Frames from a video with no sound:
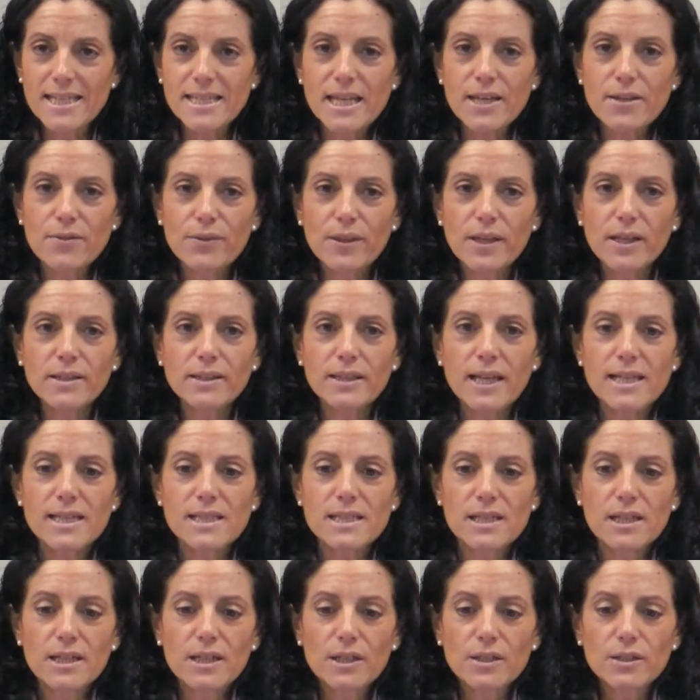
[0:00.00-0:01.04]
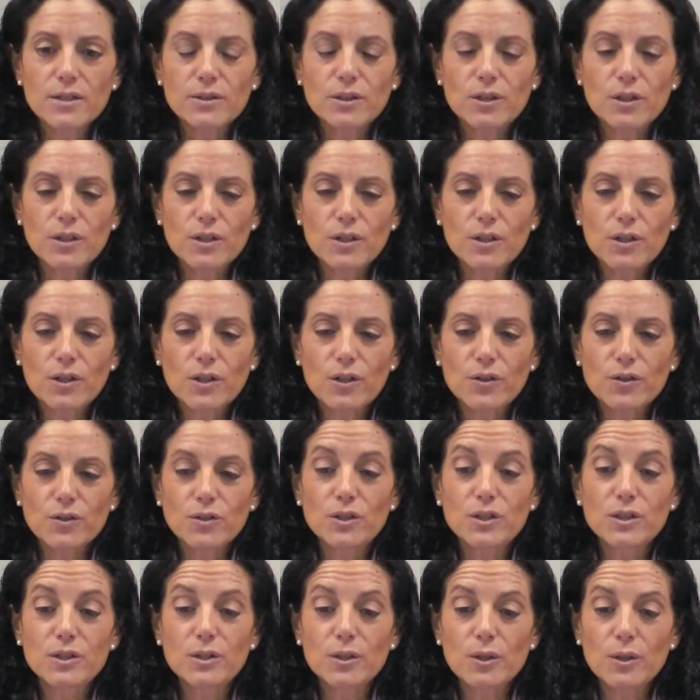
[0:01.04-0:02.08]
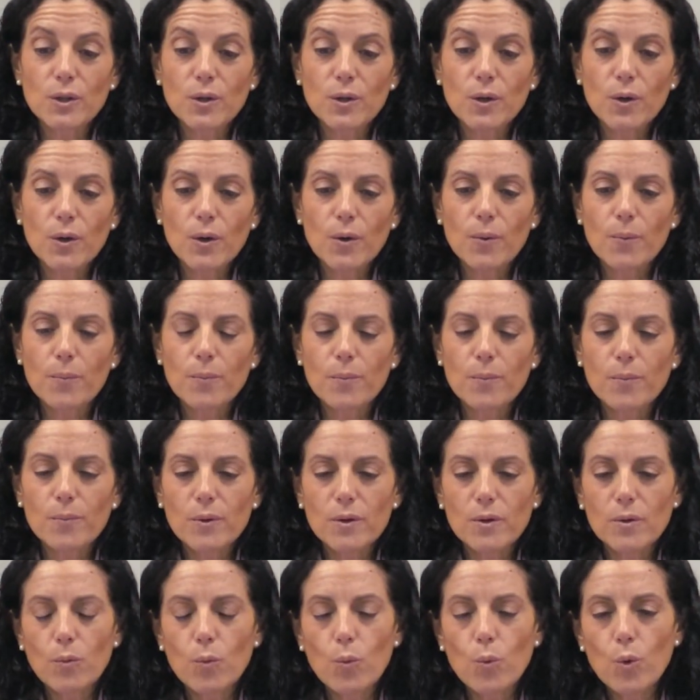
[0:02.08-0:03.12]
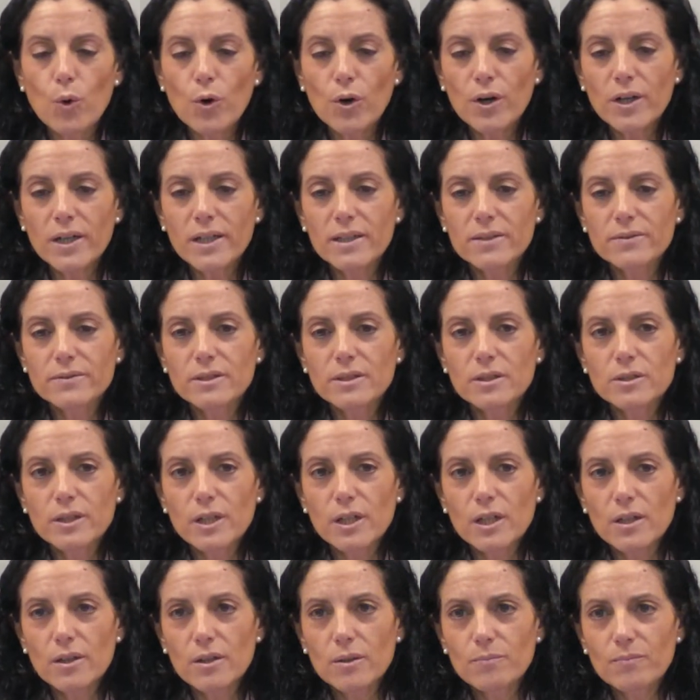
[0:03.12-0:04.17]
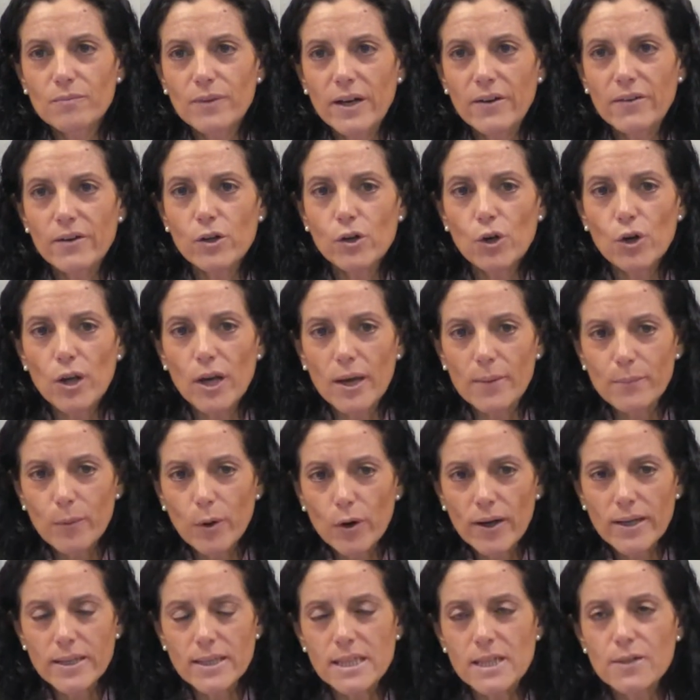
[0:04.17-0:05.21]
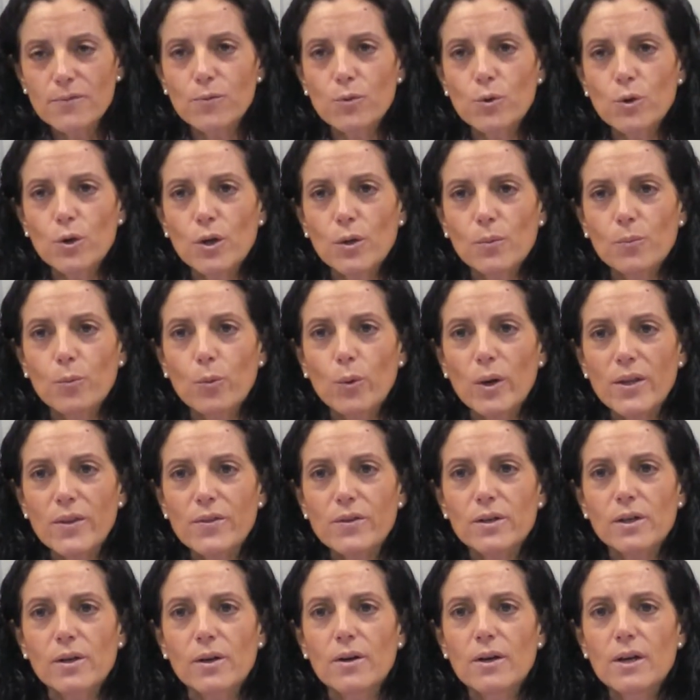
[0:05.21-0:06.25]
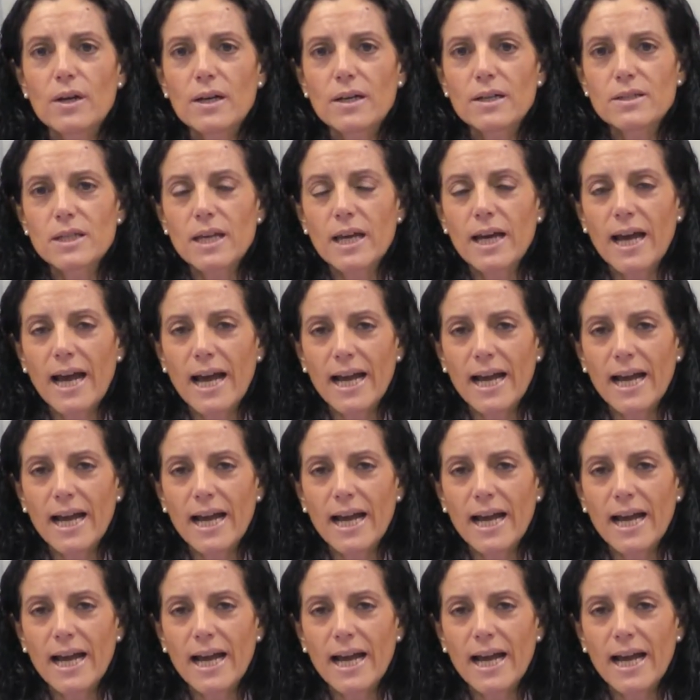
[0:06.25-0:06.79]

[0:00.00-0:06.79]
And I think that the the work, the very collaborative work with the